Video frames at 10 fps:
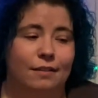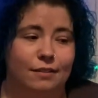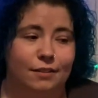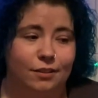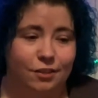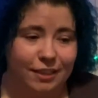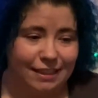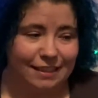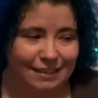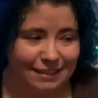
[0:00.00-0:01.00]

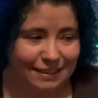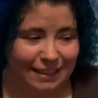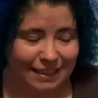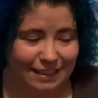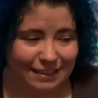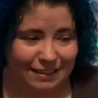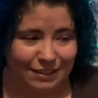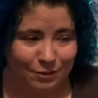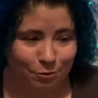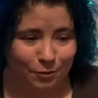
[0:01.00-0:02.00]
looking and
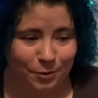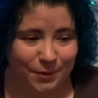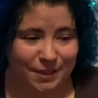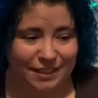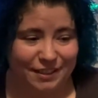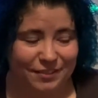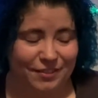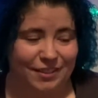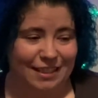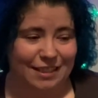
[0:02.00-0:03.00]
reviewing if
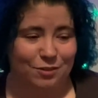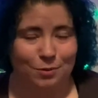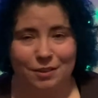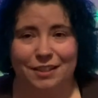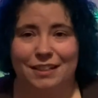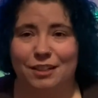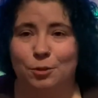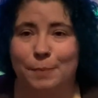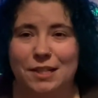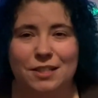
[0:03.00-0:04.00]
it's really in her
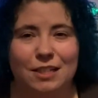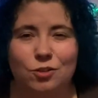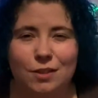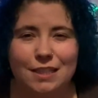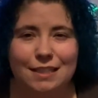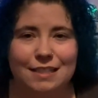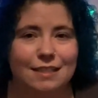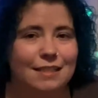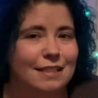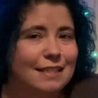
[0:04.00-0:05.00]
best interest to
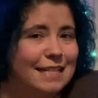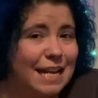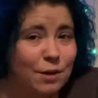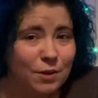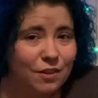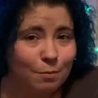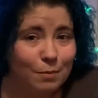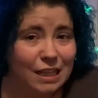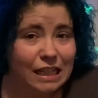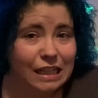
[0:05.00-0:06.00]
stay with
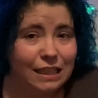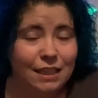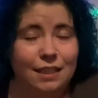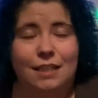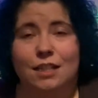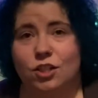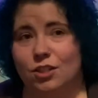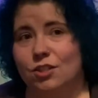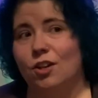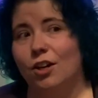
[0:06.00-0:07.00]
me to
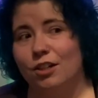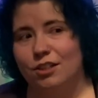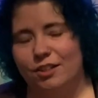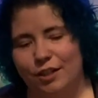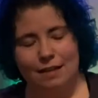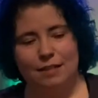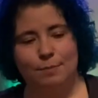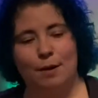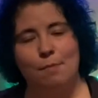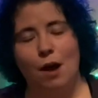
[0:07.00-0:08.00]
start because
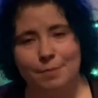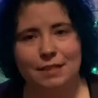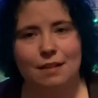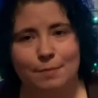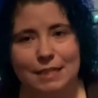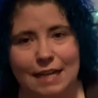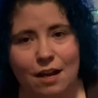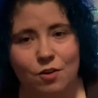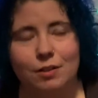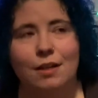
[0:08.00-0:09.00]
my mom is coming
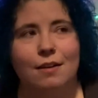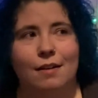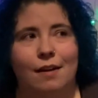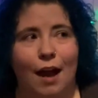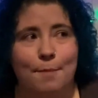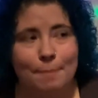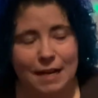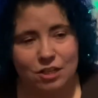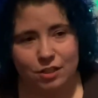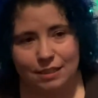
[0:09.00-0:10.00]
down. I
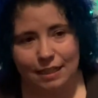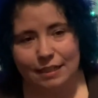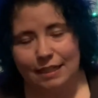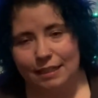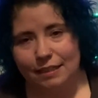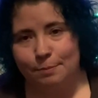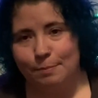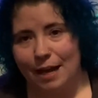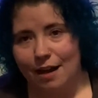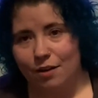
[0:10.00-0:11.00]
might just send Keela
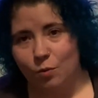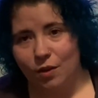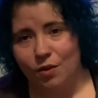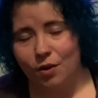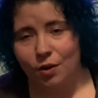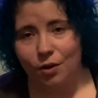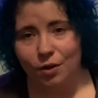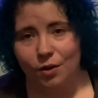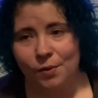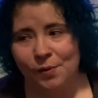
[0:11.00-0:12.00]
back with
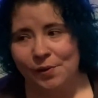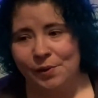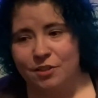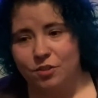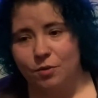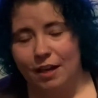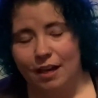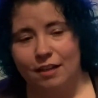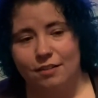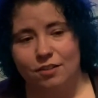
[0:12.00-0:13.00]
her so
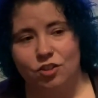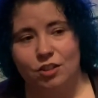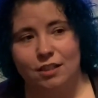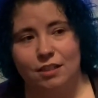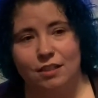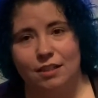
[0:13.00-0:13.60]
that she